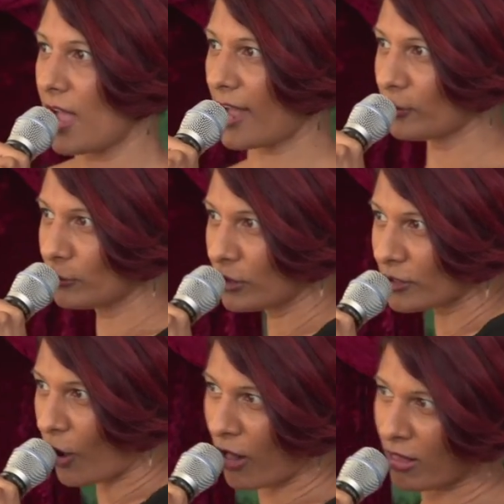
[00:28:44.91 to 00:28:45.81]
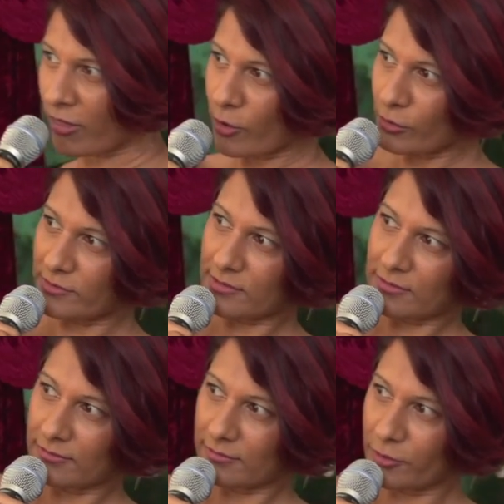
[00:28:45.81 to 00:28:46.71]
and you look at all
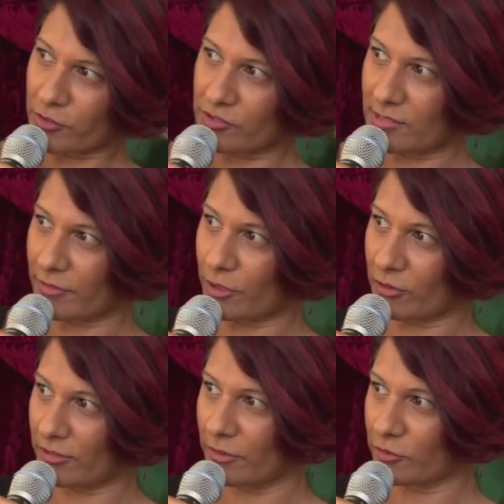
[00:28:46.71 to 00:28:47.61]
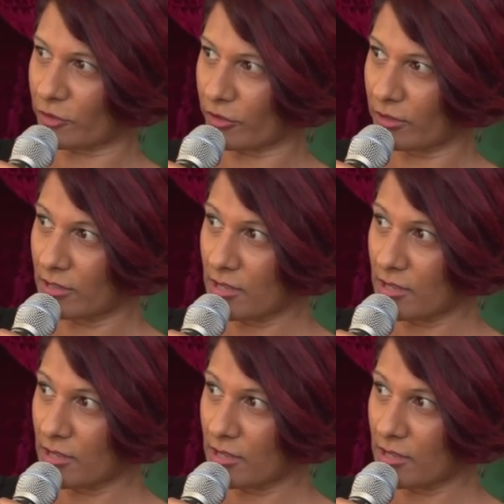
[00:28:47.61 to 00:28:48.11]
those versions of you in the future,